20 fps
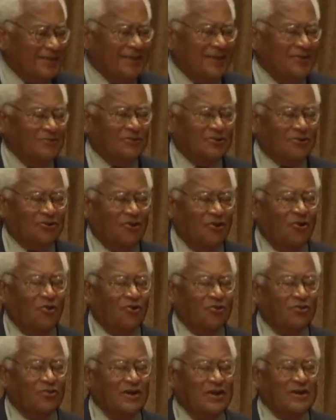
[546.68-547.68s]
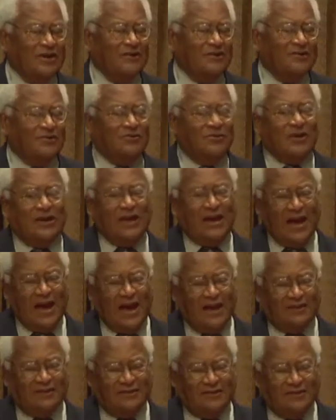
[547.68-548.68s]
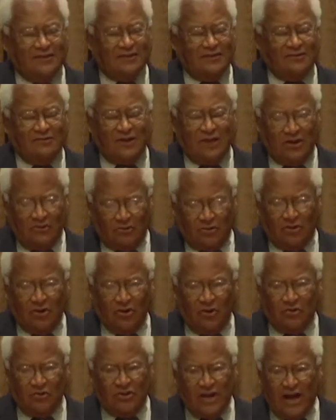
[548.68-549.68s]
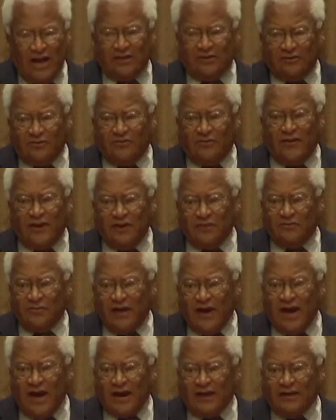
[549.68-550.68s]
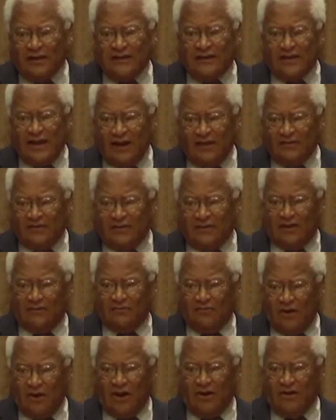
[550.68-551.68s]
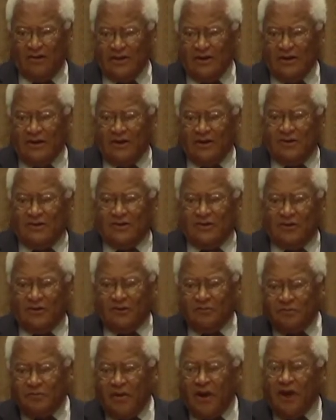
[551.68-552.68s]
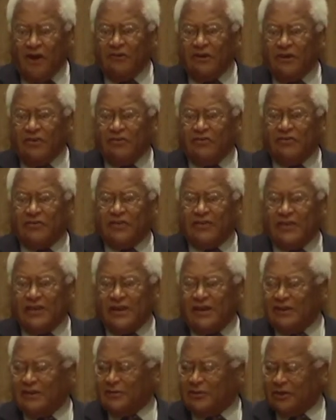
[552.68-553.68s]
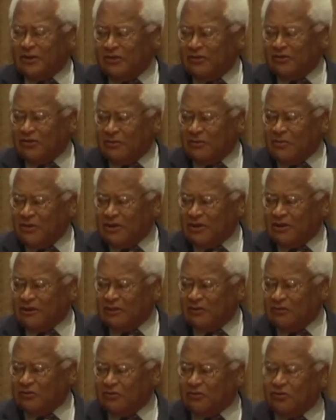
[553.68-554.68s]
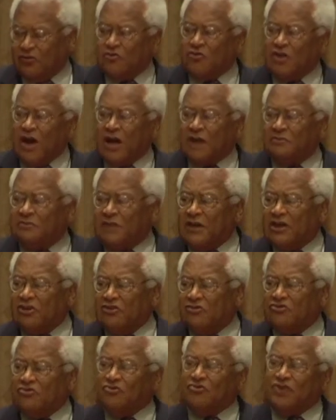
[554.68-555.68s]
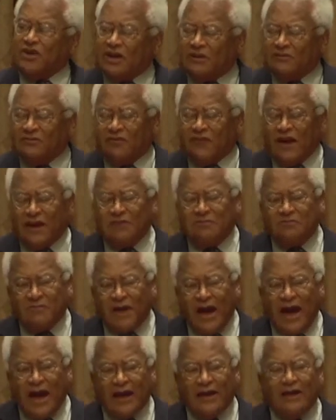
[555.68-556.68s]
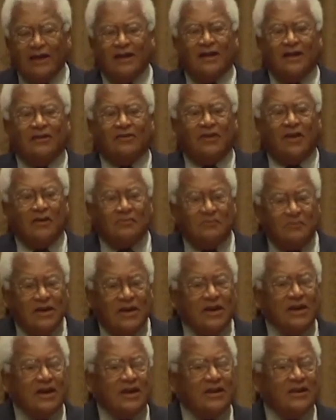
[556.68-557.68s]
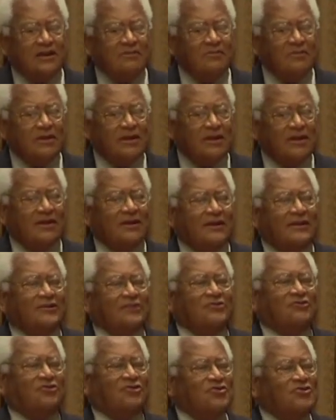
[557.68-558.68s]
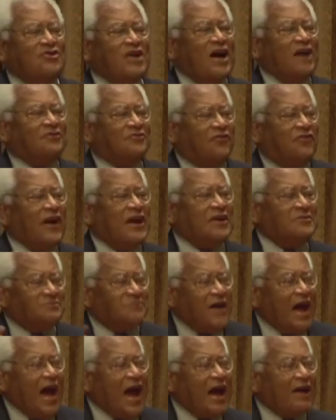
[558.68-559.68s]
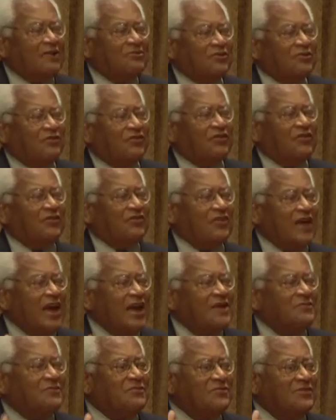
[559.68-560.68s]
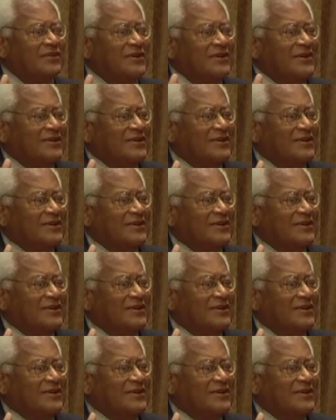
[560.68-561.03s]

They were told not to fight back. And I said, well, your parents and the NAACP and others do not mean do not fight back. They mean do not fight back with the same